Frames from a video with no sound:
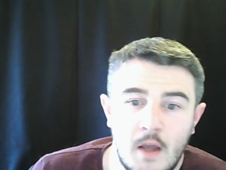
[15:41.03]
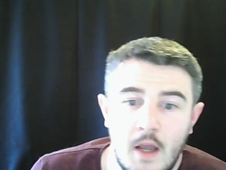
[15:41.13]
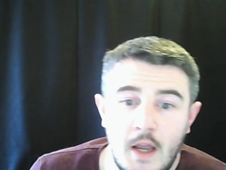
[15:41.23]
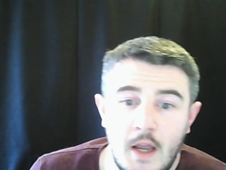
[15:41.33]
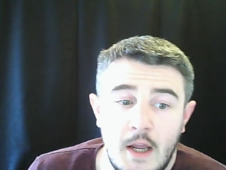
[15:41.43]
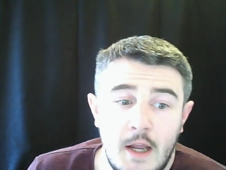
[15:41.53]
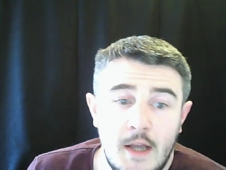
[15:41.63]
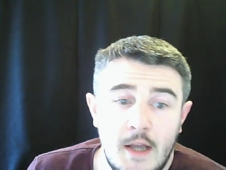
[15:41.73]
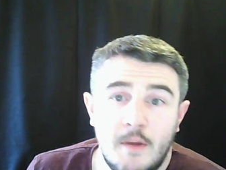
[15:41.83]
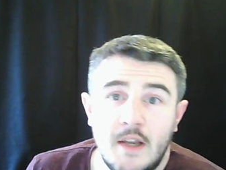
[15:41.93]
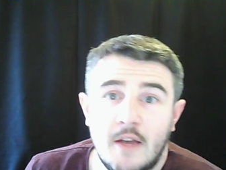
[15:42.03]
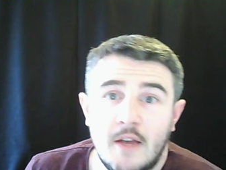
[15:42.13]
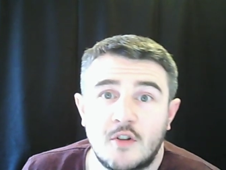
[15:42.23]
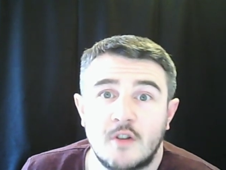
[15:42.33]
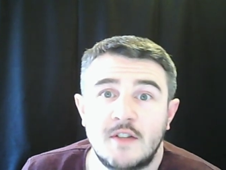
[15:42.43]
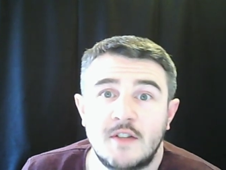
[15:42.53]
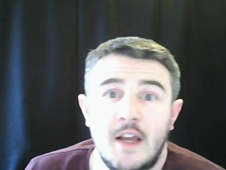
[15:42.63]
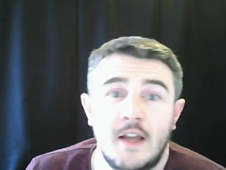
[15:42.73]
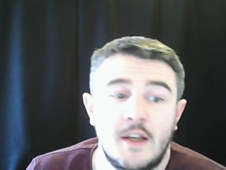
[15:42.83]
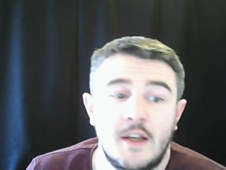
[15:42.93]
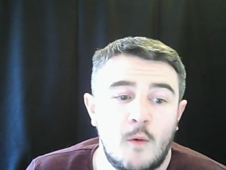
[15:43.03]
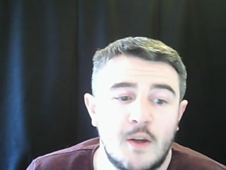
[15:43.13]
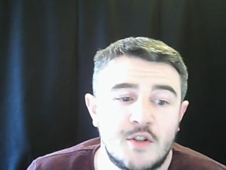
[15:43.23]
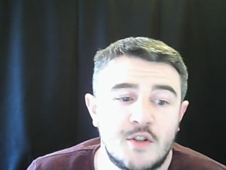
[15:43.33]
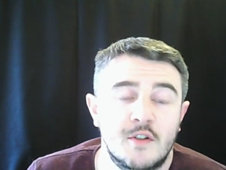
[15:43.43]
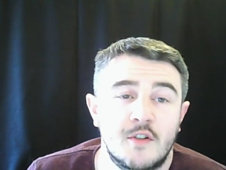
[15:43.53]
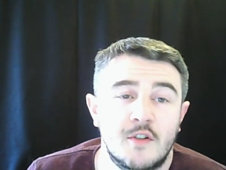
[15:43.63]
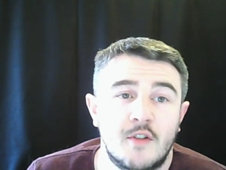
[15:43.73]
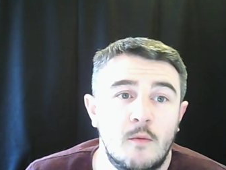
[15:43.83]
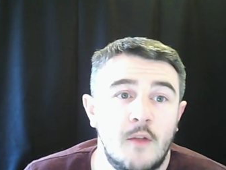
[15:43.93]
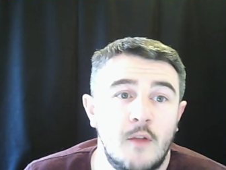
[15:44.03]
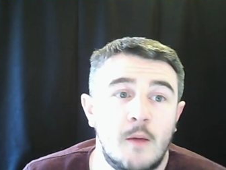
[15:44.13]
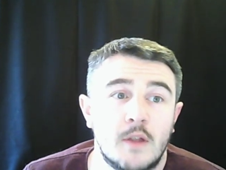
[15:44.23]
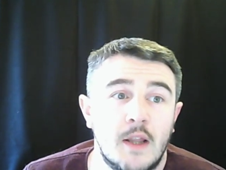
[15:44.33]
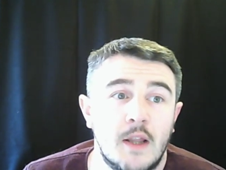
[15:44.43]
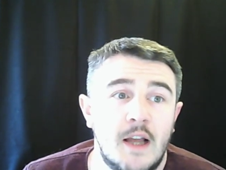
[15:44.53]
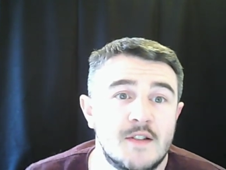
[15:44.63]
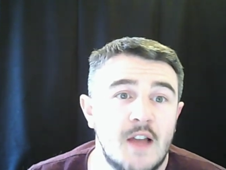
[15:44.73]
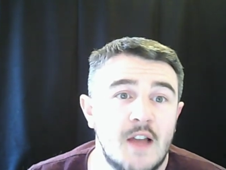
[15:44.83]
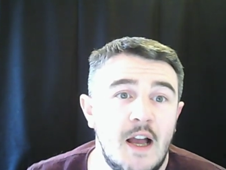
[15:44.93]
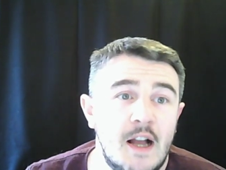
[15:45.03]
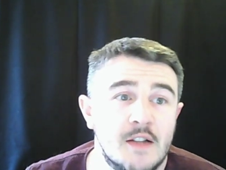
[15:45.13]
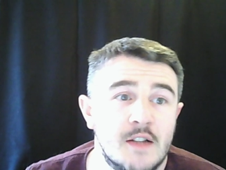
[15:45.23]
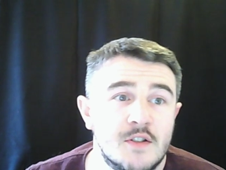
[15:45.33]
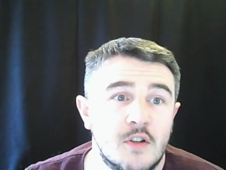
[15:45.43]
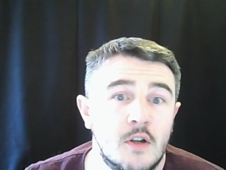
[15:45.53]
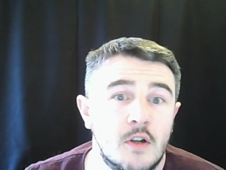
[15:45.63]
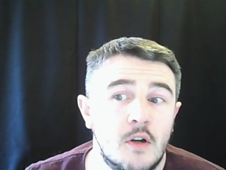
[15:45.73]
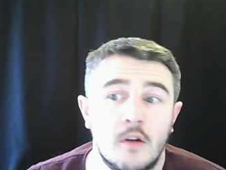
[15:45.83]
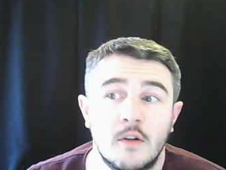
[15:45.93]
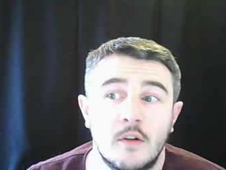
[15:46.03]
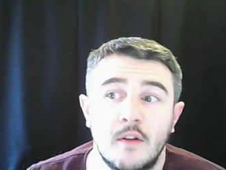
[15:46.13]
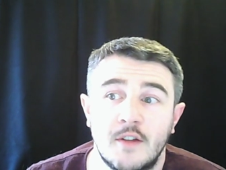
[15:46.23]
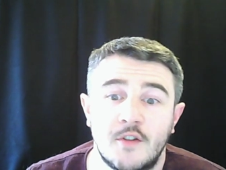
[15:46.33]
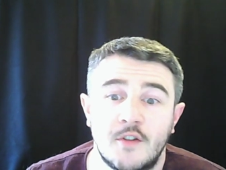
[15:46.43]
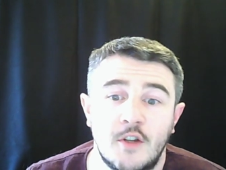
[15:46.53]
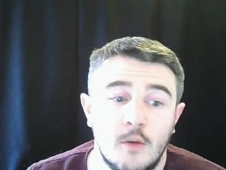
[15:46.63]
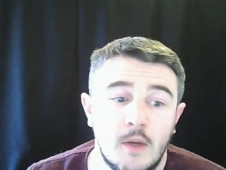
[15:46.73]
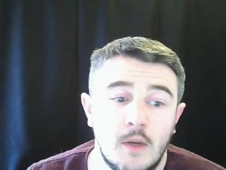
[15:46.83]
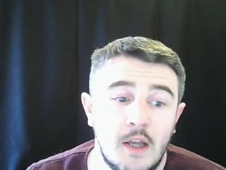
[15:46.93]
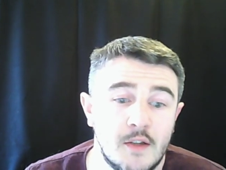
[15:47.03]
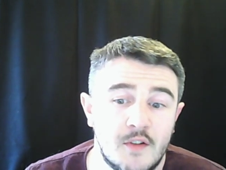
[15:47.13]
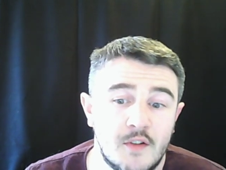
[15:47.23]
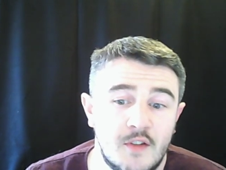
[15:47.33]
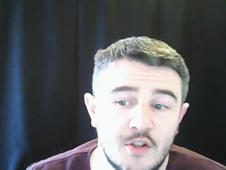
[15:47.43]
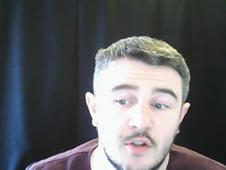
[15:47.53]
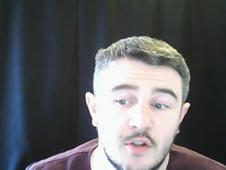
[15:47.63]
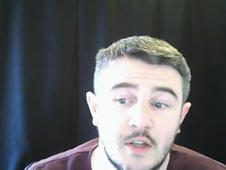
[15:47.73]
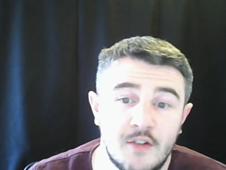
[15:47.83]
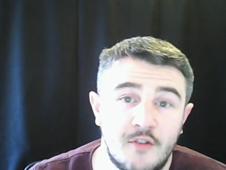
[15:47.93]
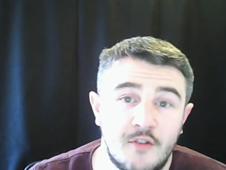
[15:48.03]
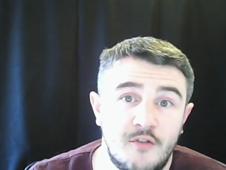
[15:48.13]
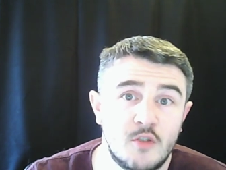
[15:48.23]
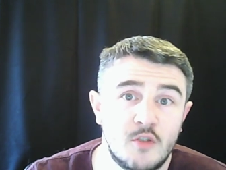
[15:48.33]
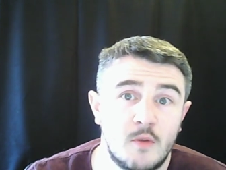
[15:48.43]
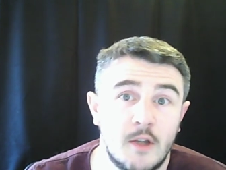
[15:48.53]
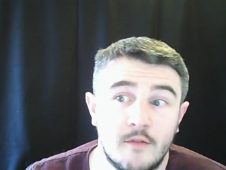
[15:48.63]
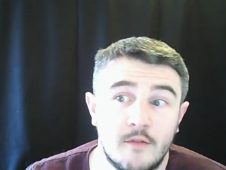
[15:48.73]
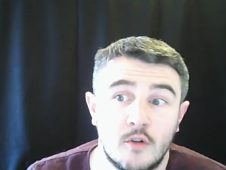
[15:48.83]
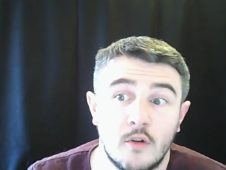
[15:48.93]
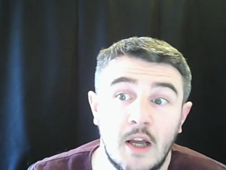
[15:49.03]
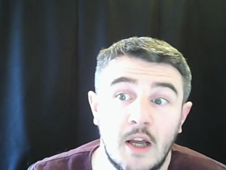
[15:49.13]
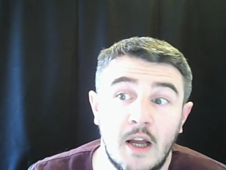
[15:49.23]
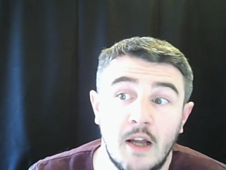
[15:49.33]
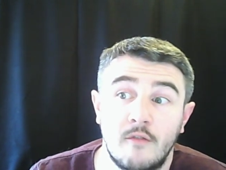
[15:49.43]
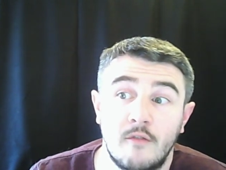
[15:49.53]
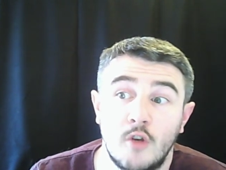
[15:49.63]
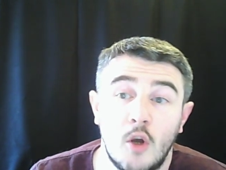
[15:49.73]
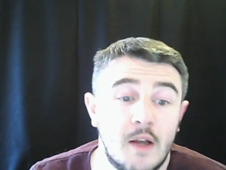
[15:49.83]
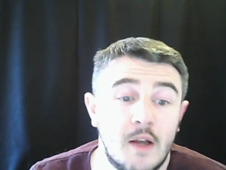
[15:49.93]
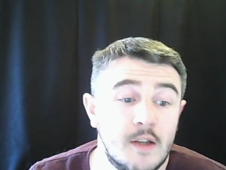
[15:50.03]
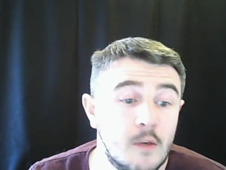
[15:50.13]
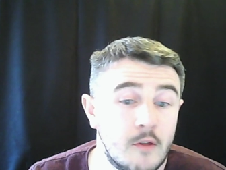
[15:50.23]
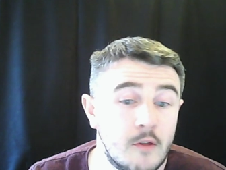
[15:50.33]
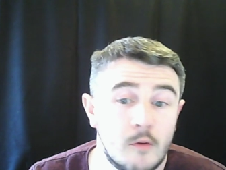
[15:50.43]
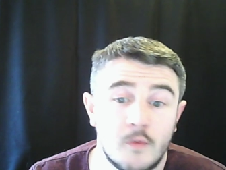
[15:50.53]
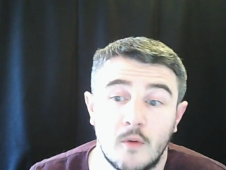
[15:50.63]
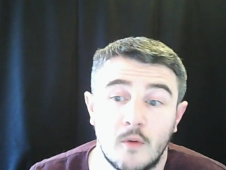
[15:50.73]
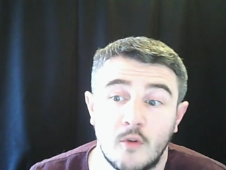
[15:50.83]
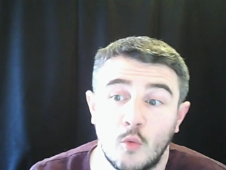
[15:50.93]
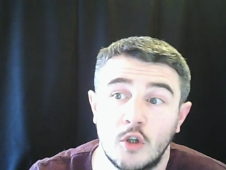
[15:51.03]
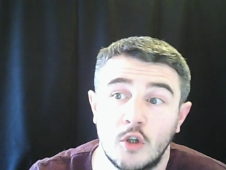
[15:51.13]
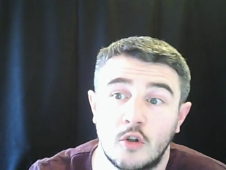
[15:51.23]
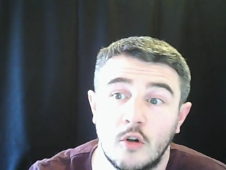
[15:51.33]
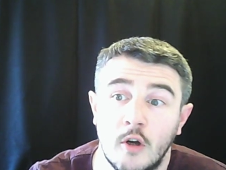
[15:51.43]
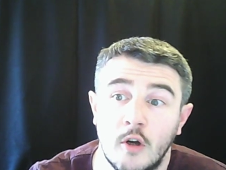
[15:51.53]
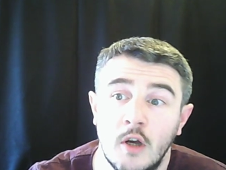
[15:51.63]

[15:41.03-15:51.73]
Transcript: Anybody else got any questions that they would like to answer on this Q&A session. It's the first one that I've done. I have no idea whether it was going to work or not,